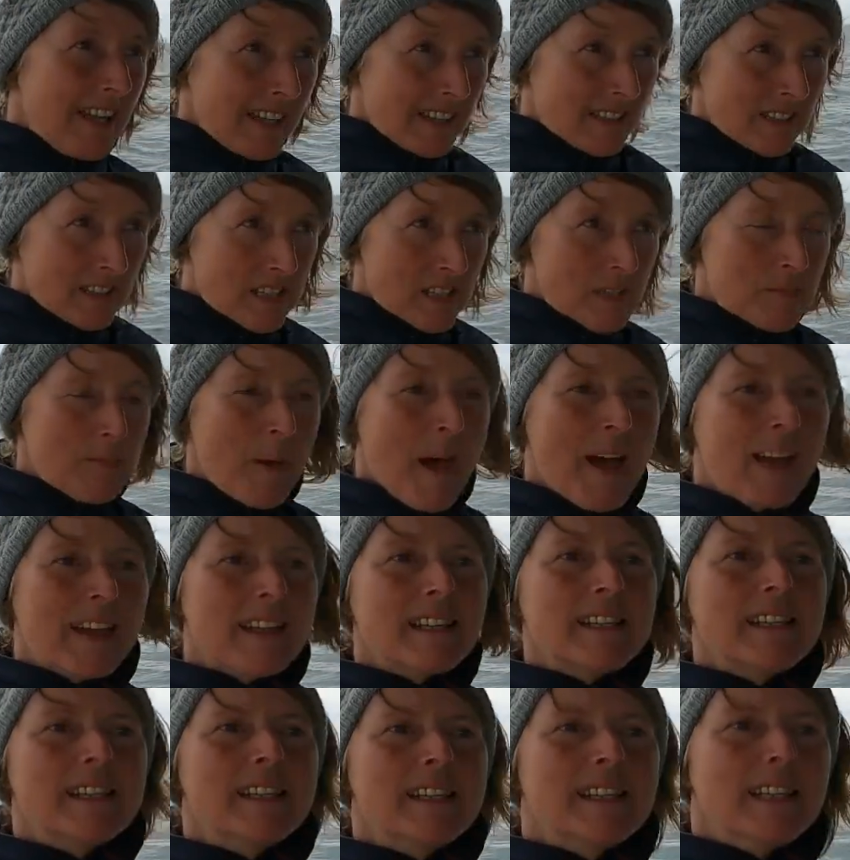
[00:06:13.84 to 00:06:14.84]
and
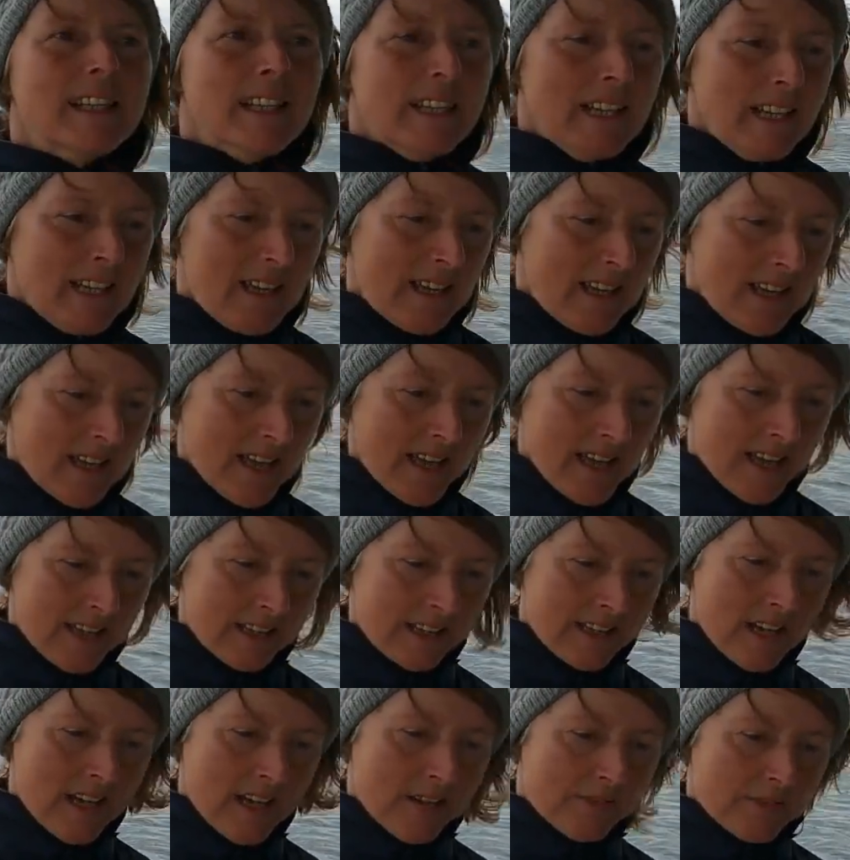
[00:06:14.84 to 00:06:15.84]
main,
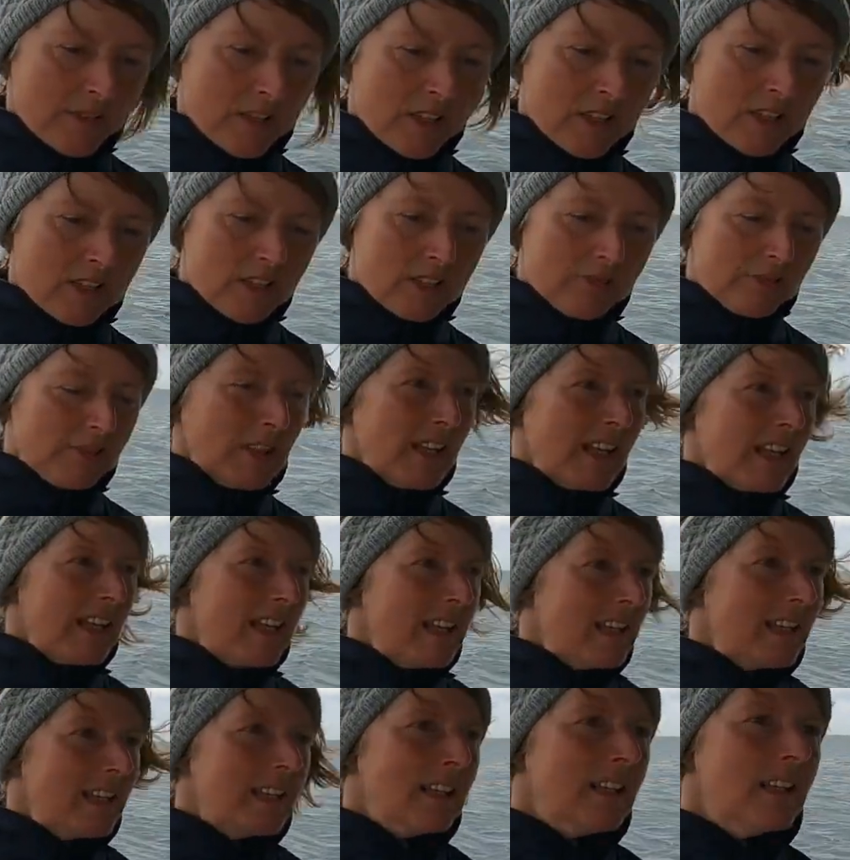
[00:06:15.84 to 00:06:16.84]
and having a
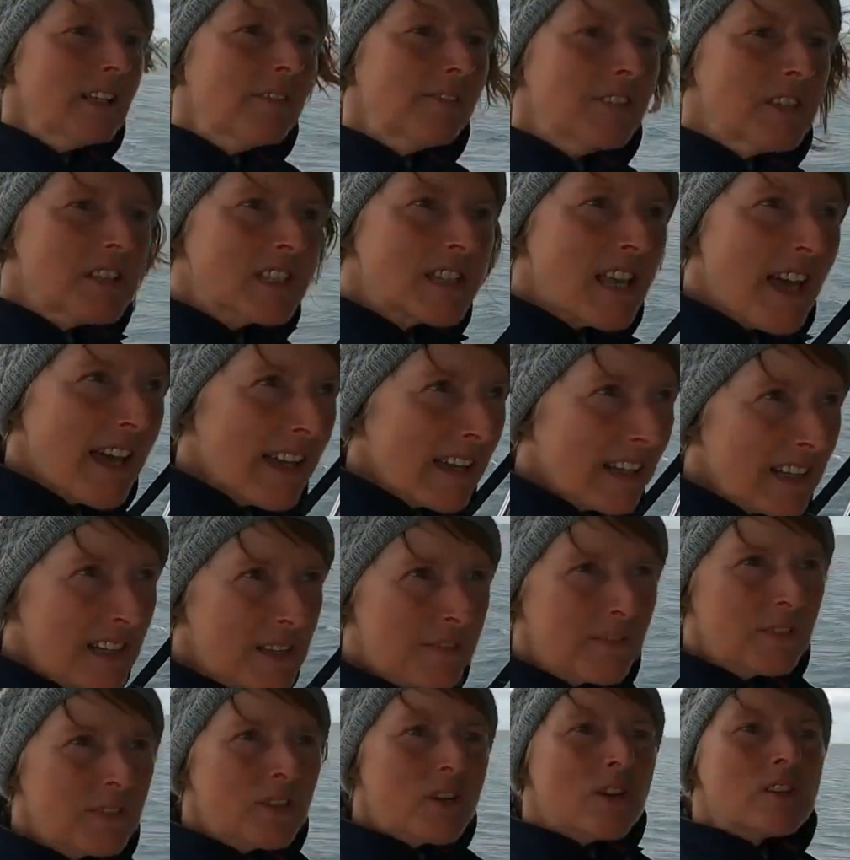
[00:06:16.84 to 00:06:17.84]
lovely sail,
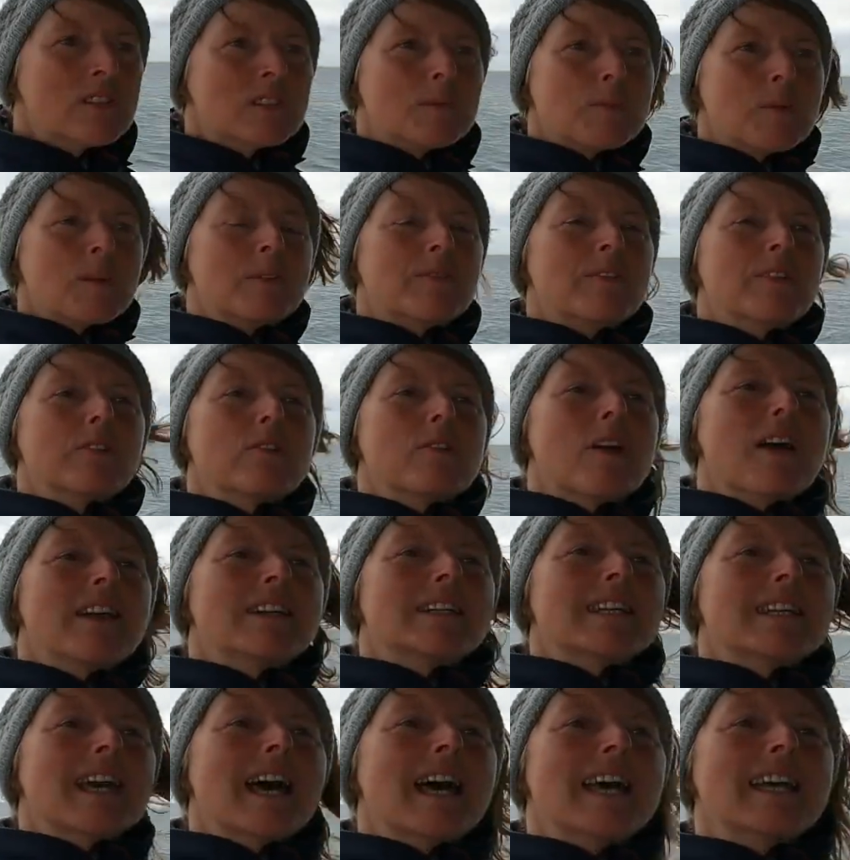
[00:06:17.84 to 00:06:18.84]
even though it's a bit of a
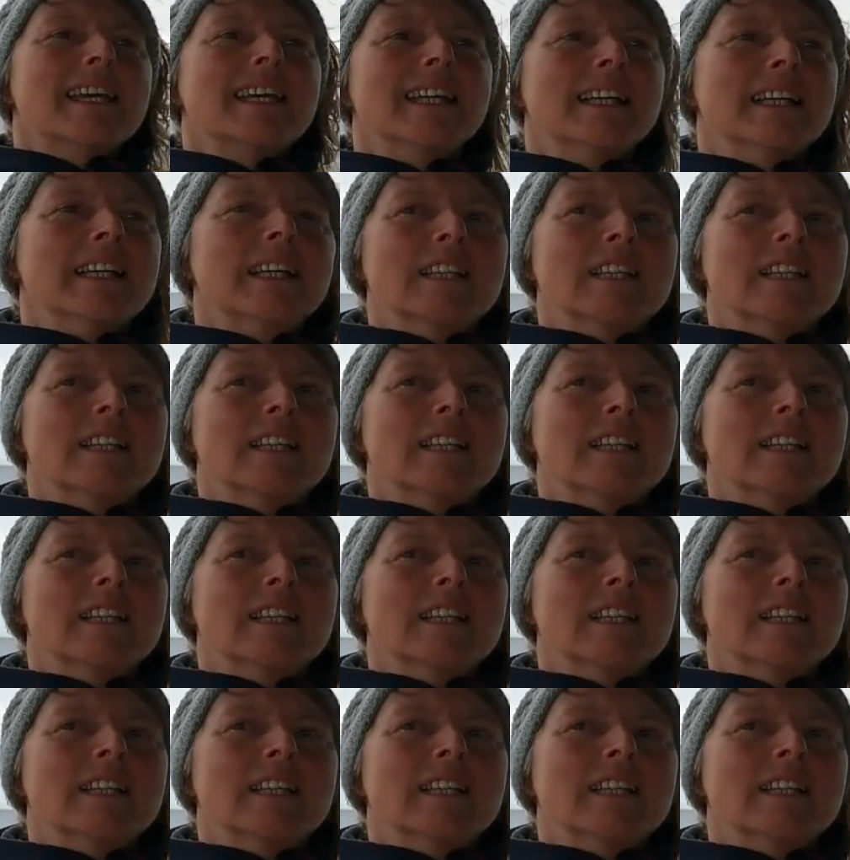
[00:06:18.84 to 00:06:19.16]
grey day.